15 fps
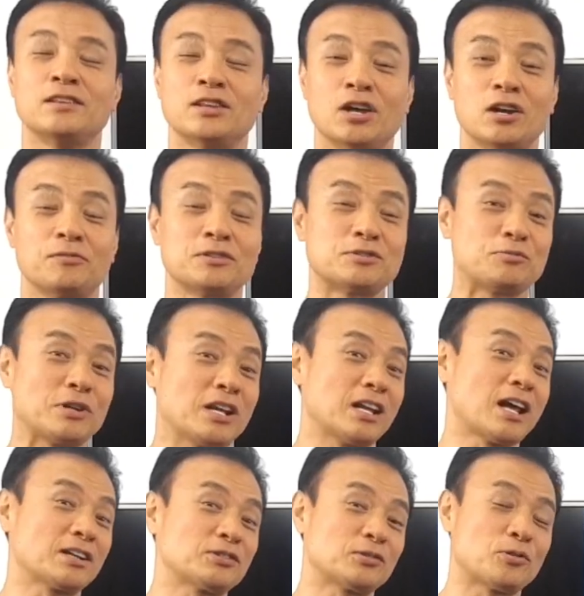None of us really
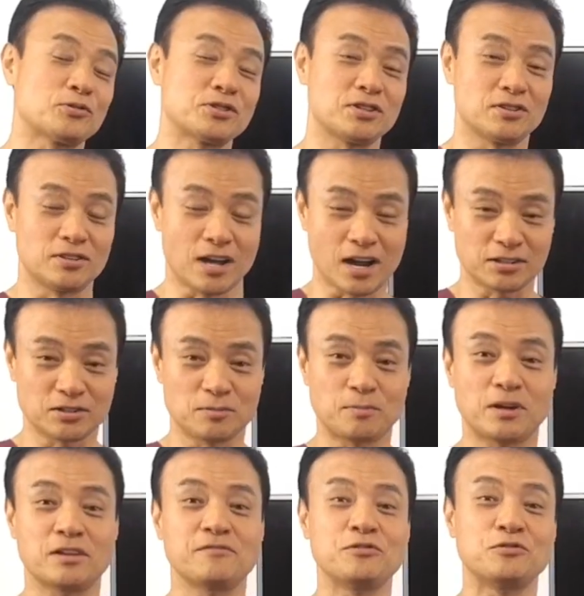like to go see a doctor,
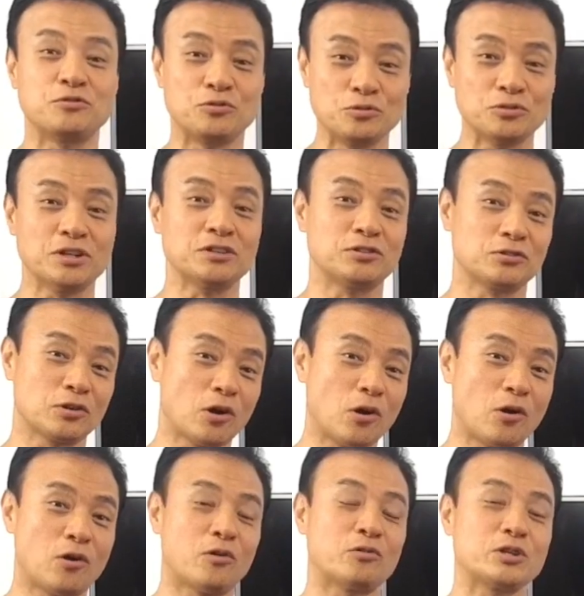but if you do need to
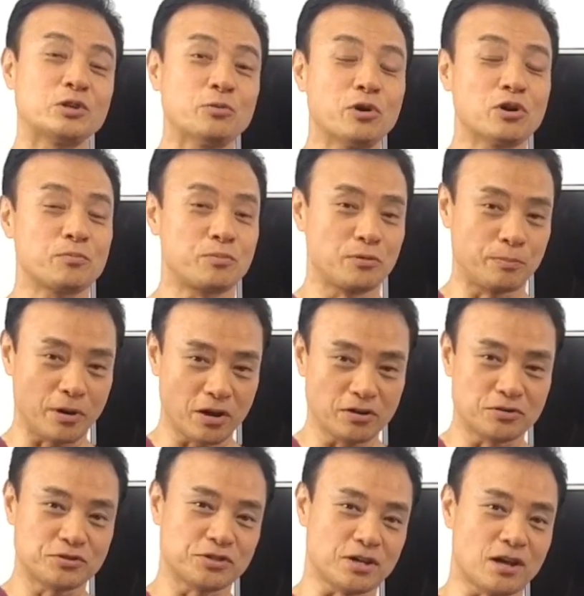go, you want to prepare
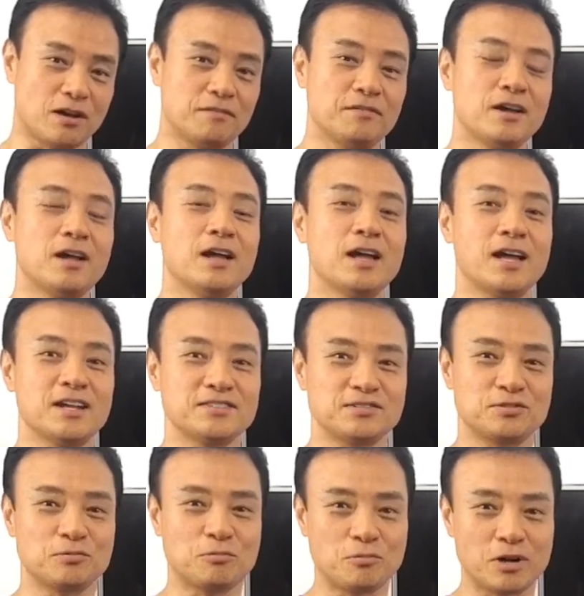yourself as
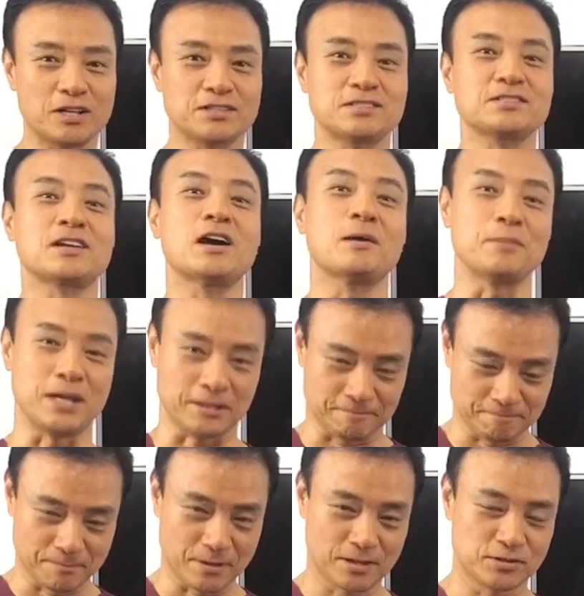to what's coming.
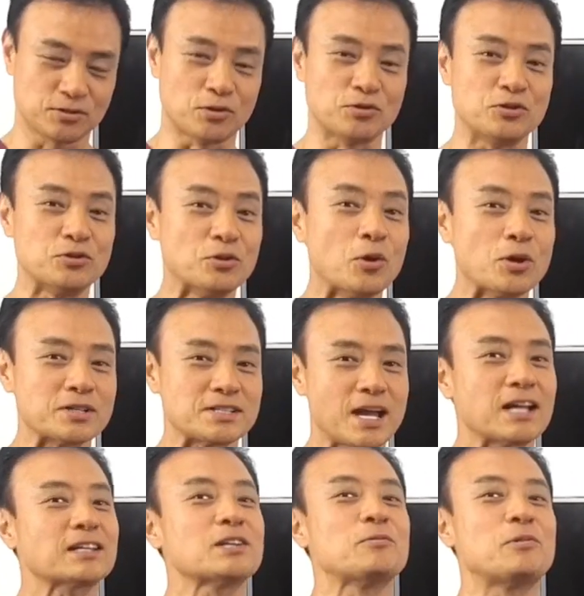So you know
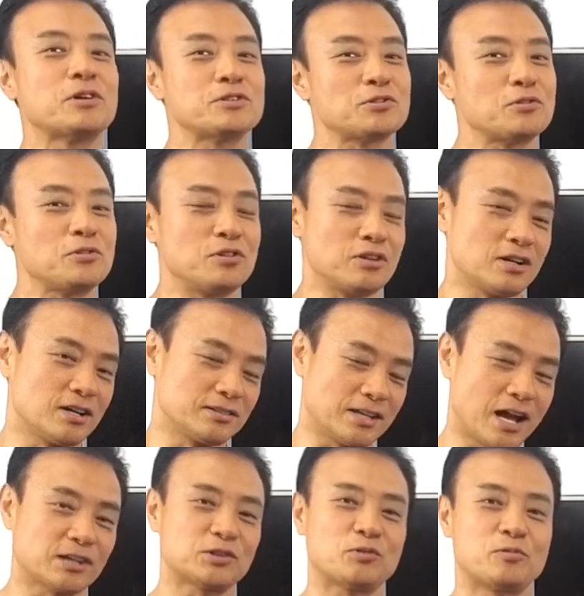exactly what your
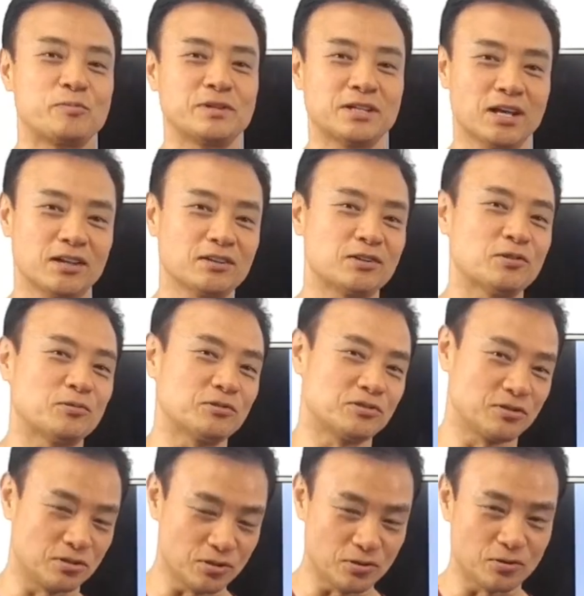doctor will be telling you
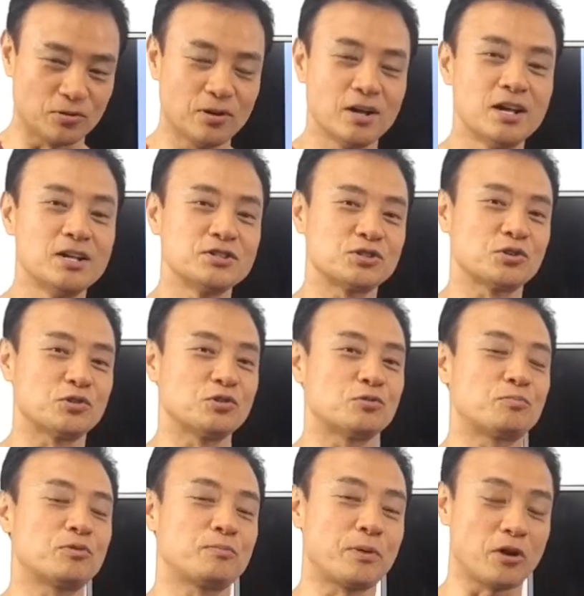to do, so you
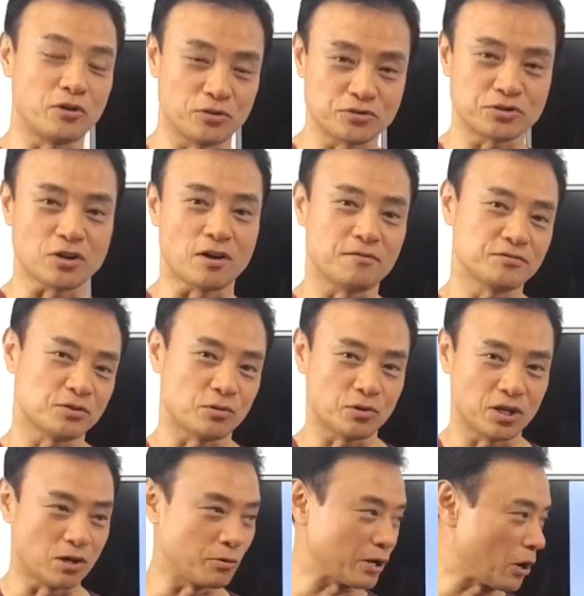prepare yourself. So
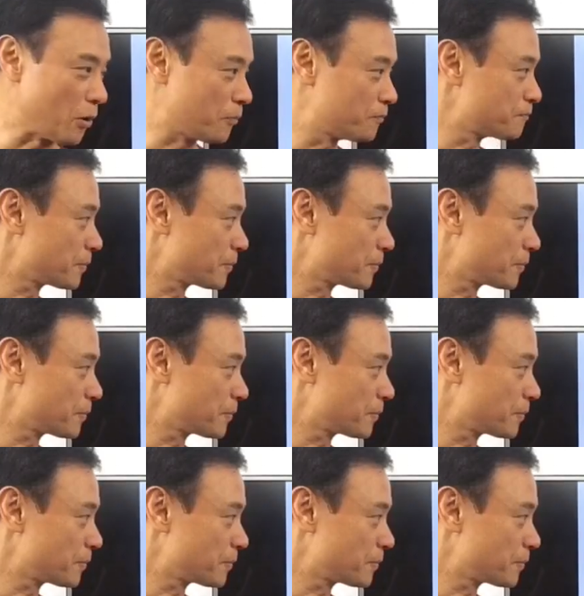here we go.